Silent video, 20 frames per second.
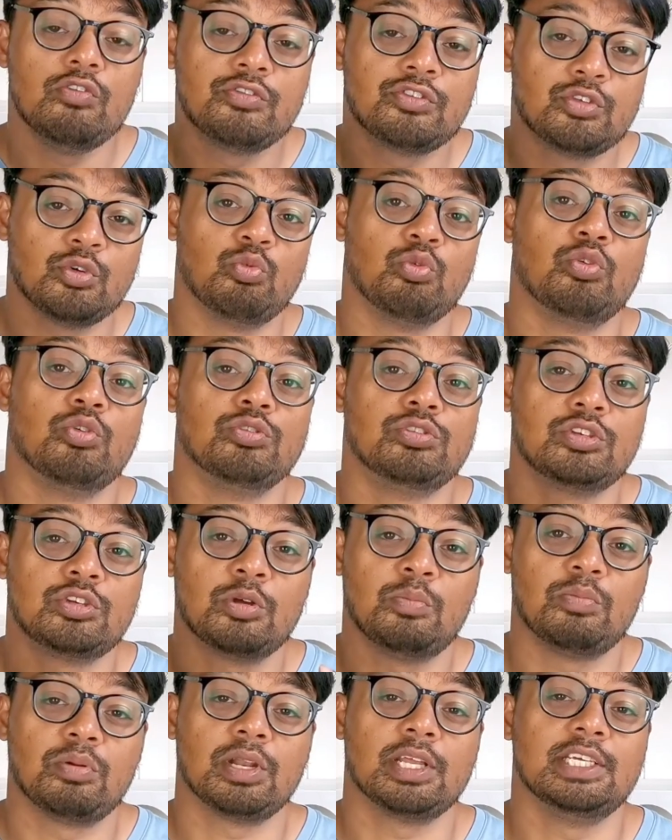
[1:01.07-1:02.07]
and move
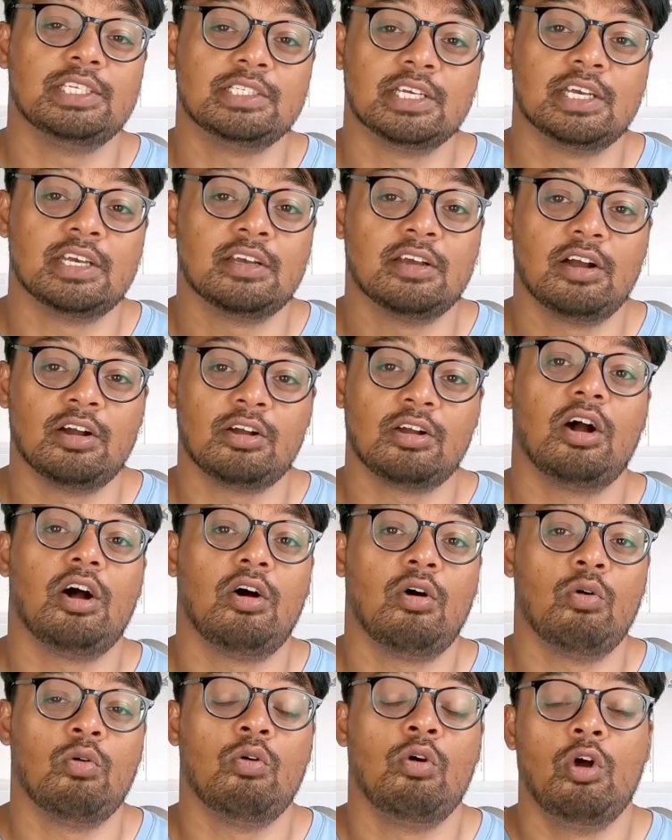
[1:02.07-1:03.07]
towards
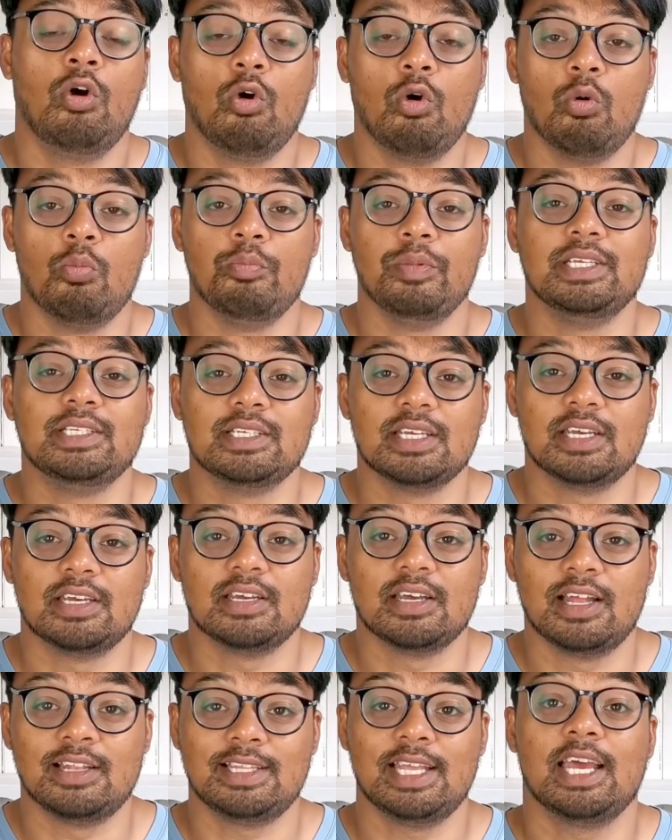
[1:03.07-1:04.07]
completing a goal
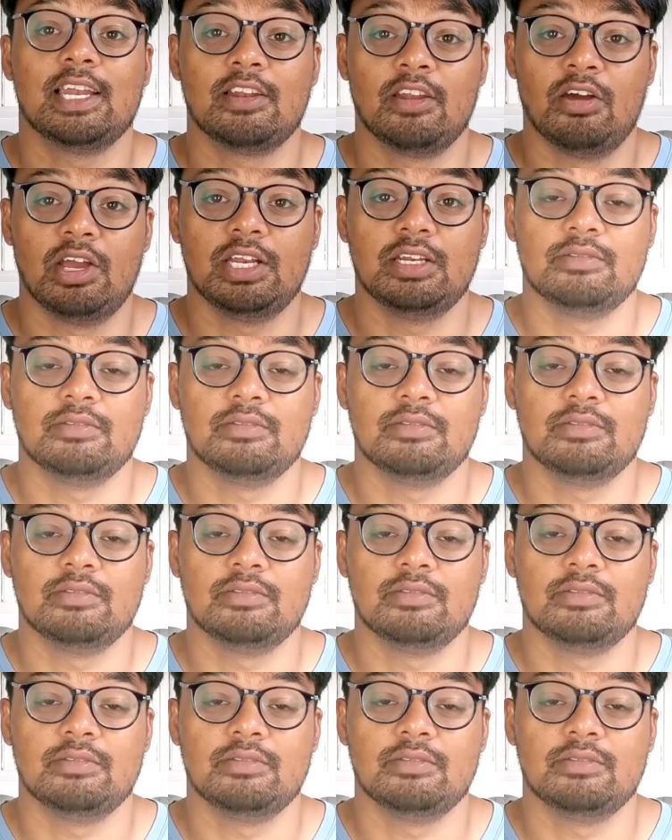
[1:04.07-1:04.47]
or meeting a